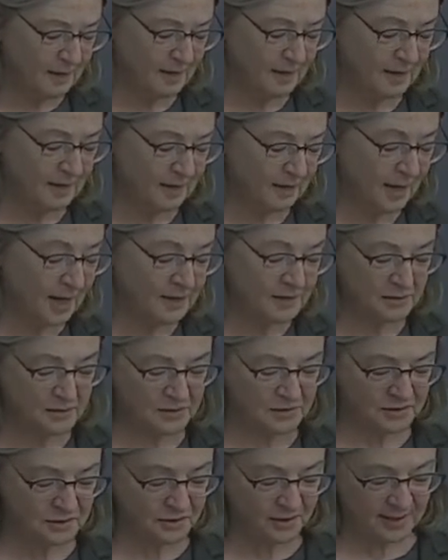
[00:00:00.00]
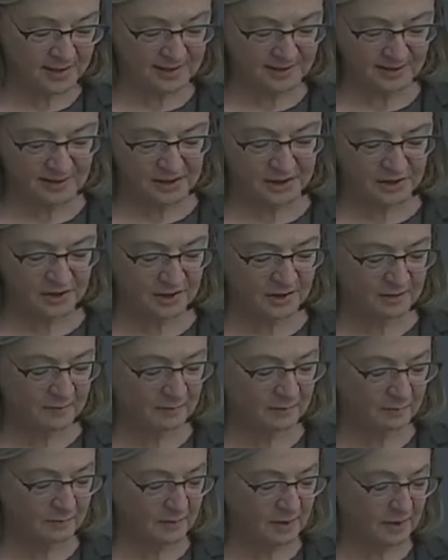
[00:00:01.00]
Uh, I used
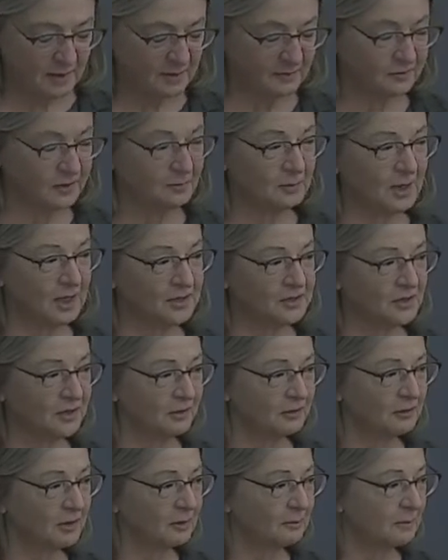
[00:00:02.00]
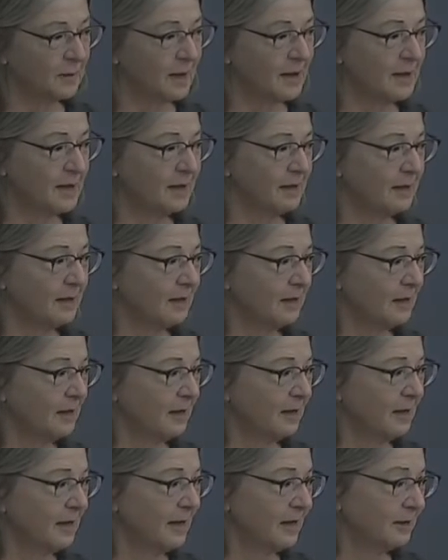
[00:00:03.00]
translation uh, from ancient Greek by
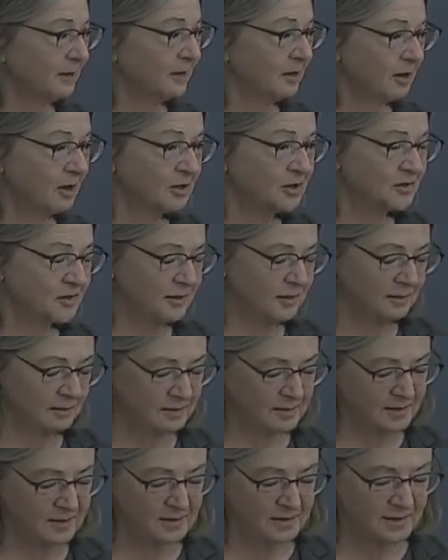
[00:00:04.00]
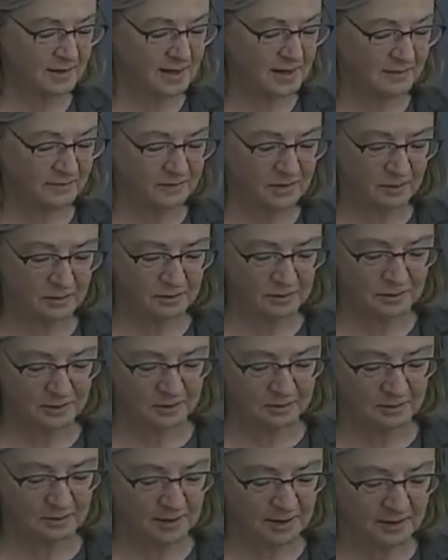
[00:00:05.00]
Anne Carson, since I have no
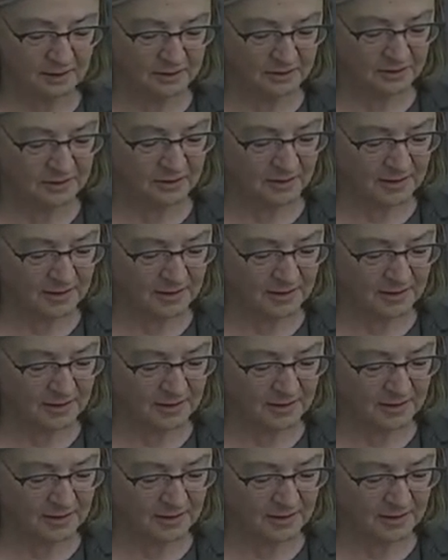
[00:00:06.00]
clue how to